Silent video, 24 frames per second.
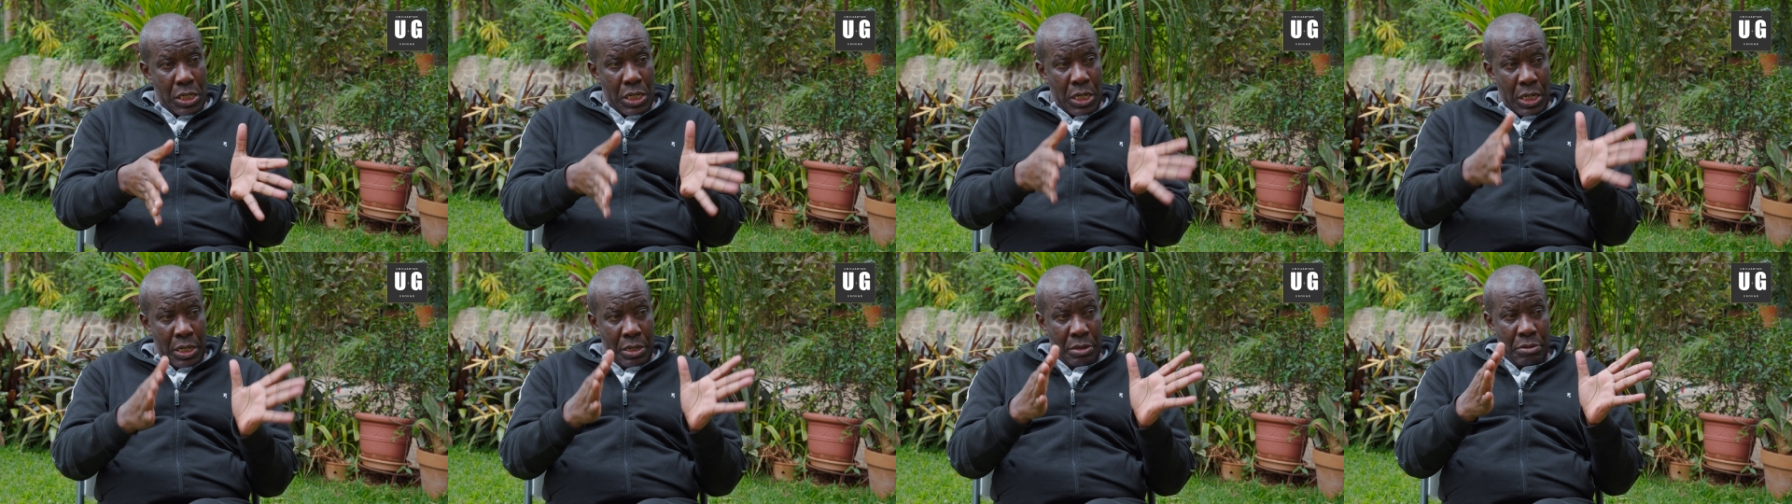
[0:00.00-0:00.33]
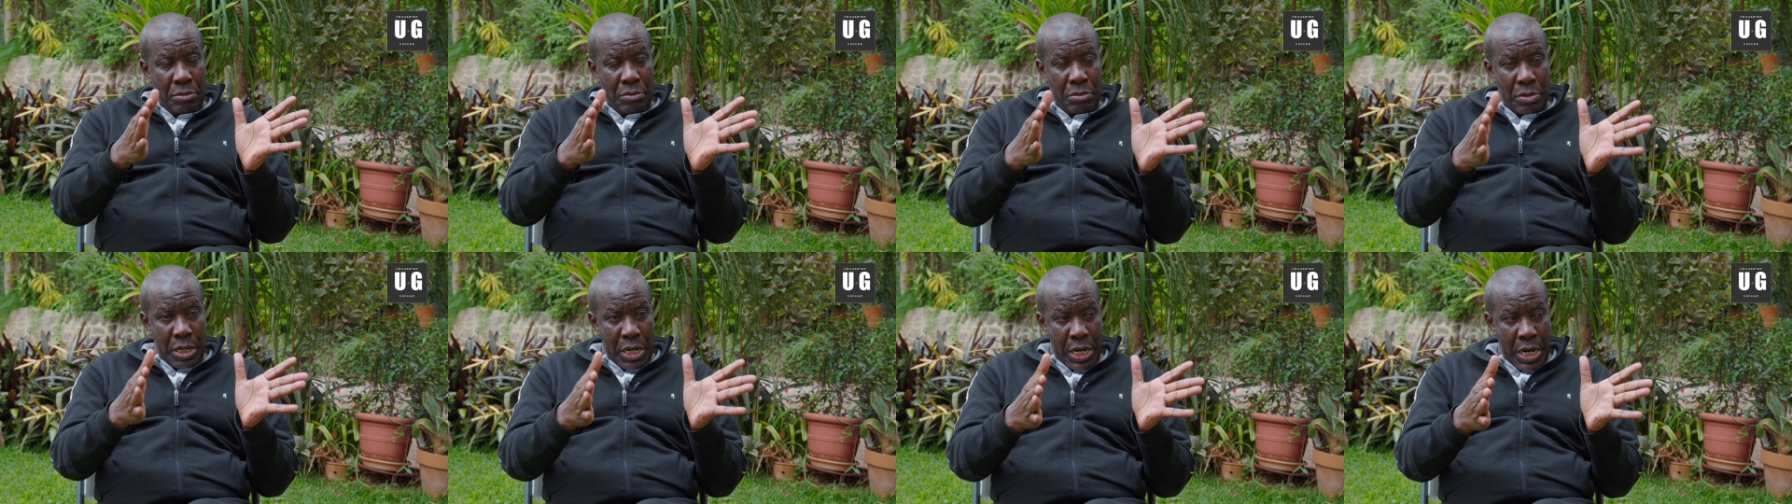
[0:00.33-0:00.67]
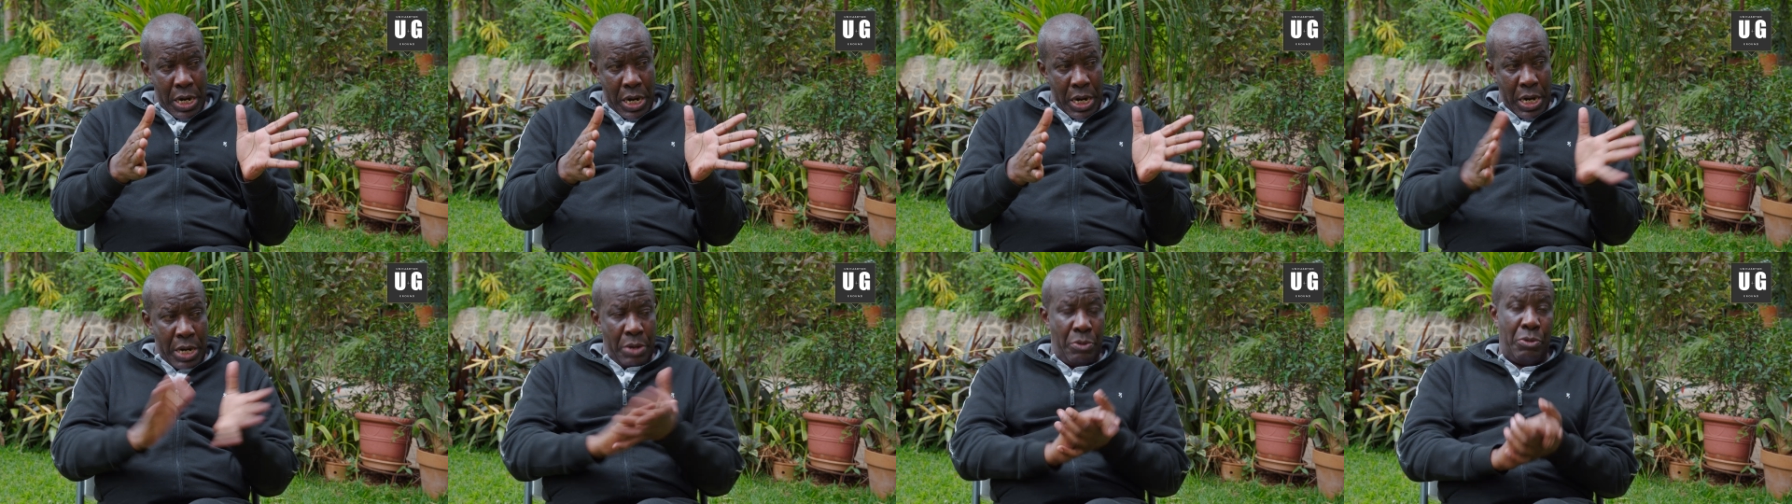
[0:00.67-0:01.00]

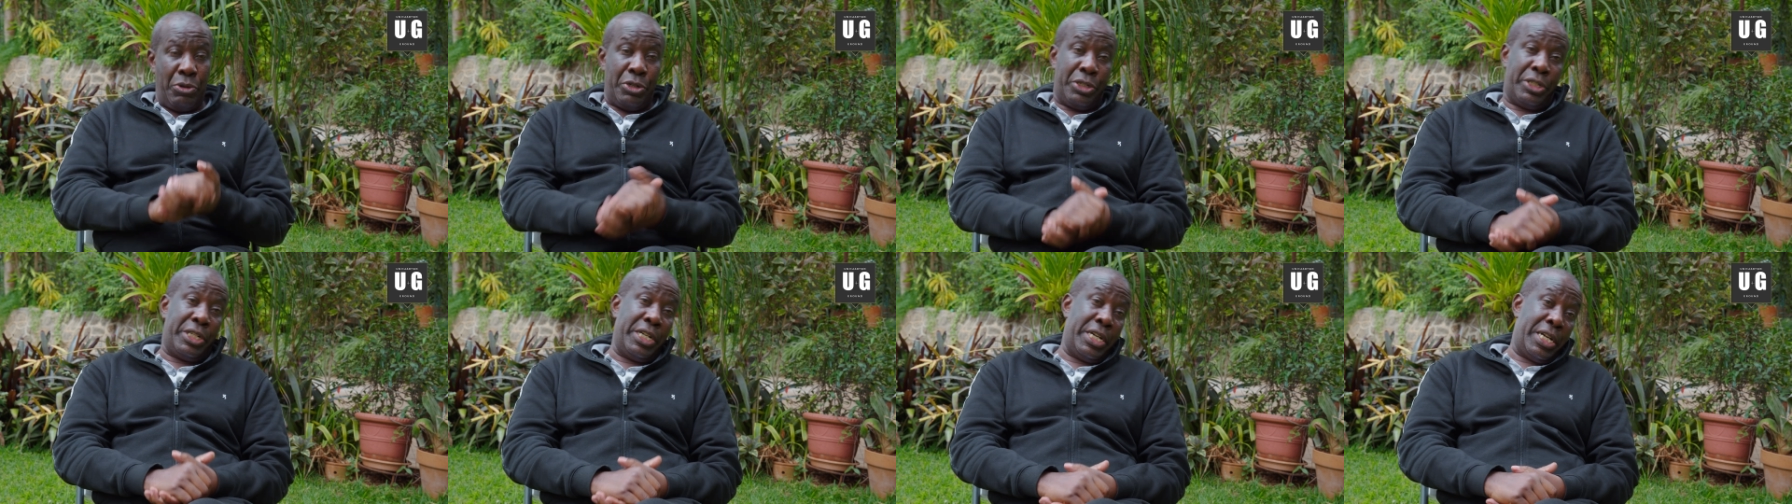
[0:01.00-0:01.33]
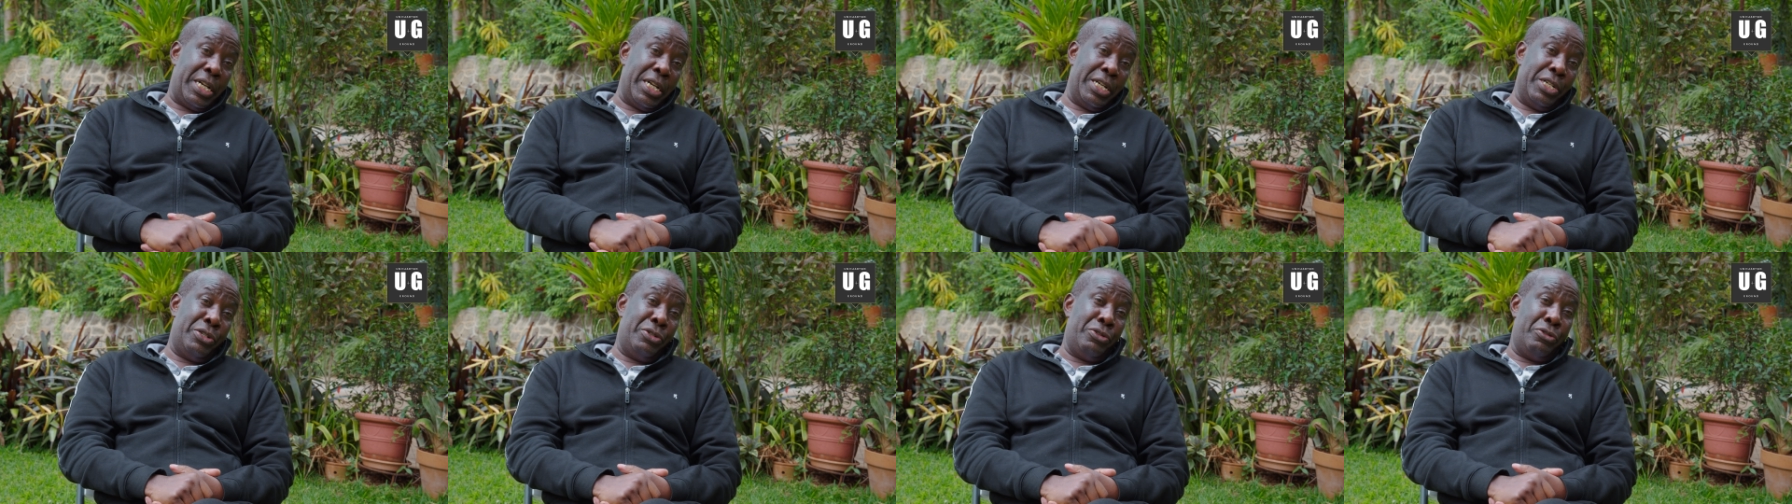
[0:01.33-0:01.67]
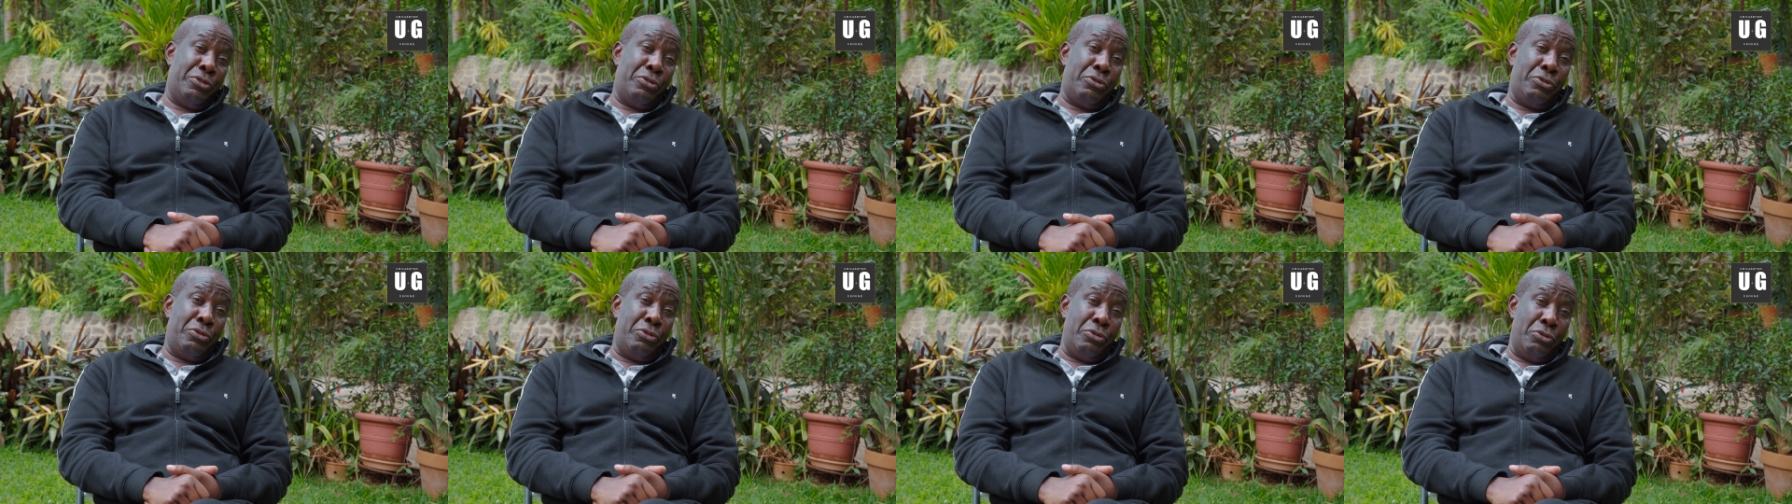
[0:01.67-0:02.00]
I was taken
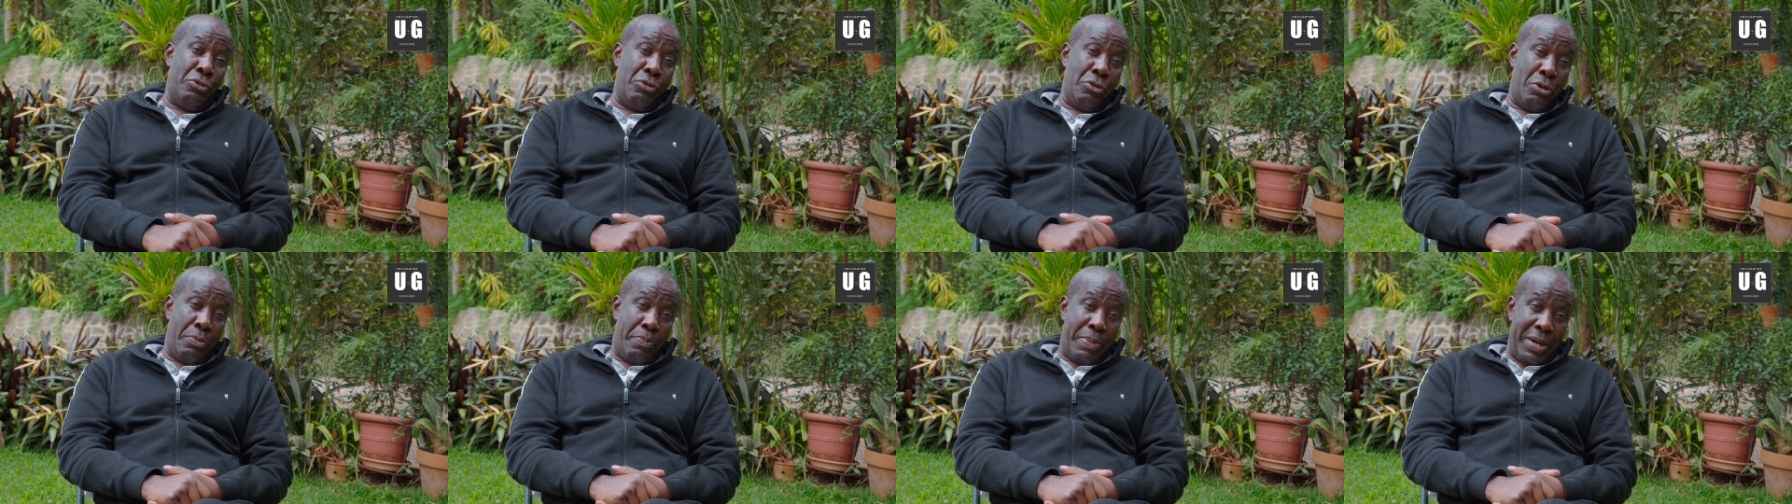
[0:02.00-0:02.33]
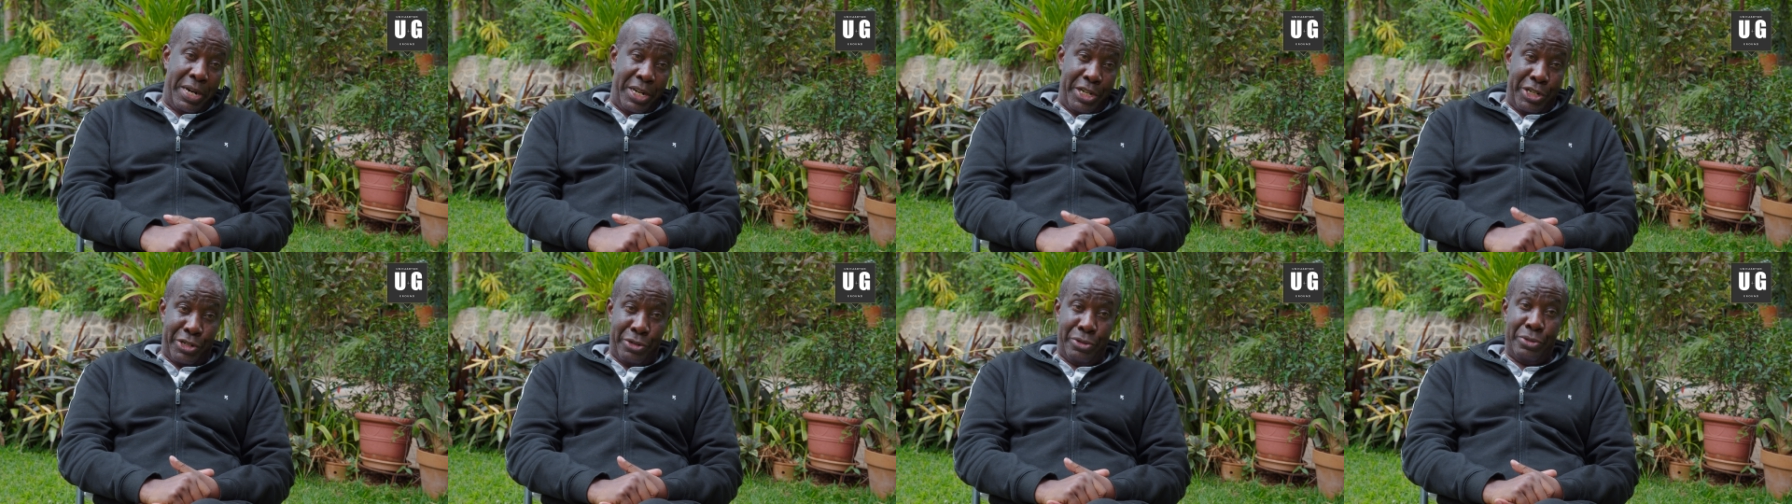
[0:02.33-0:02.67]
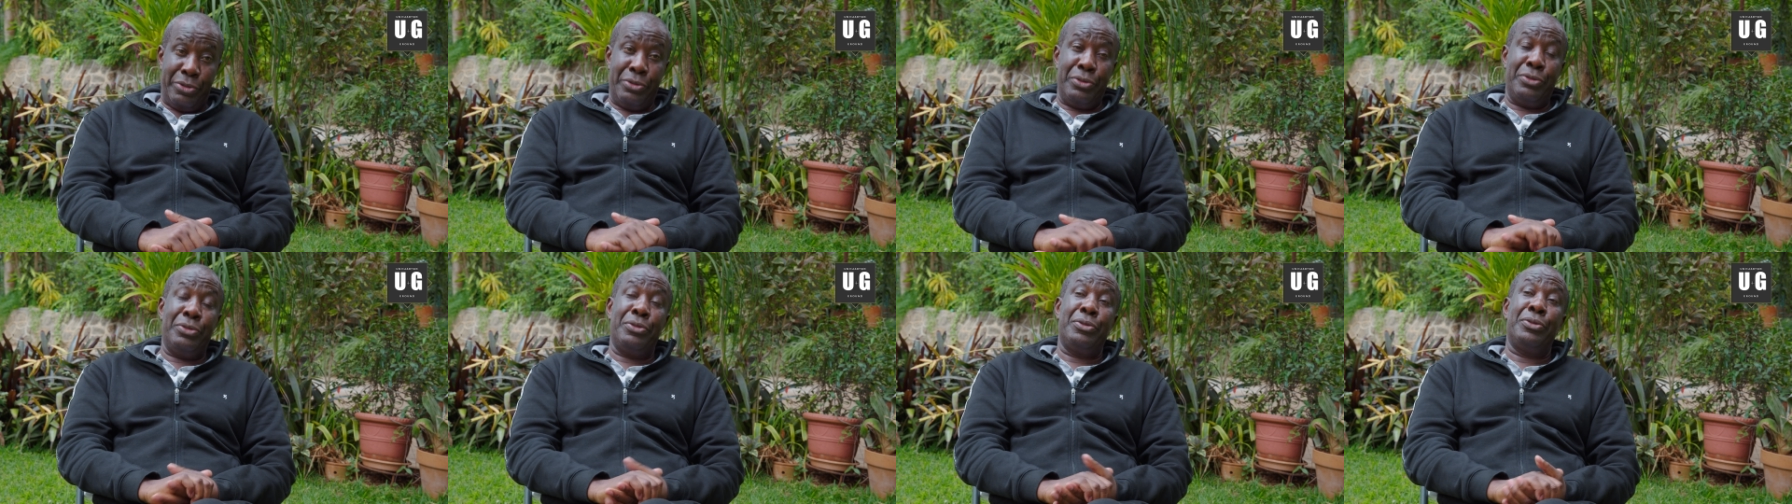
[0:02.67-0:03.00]
to
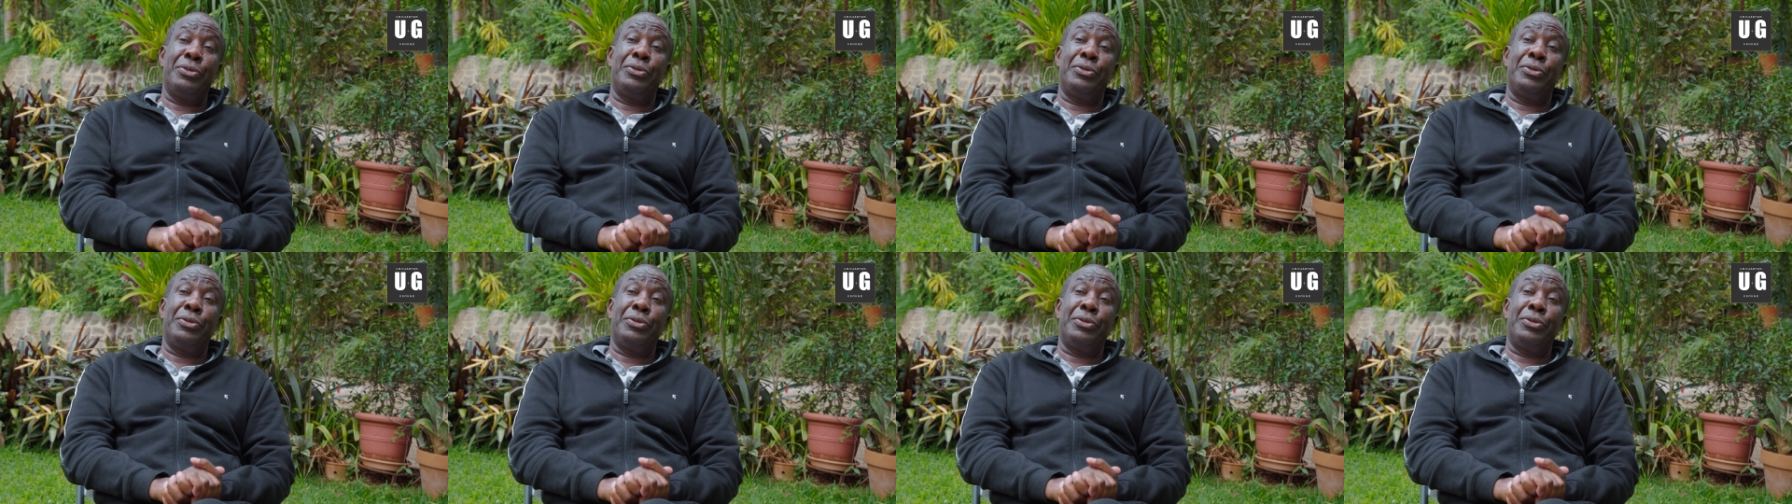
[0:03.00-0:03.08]
operation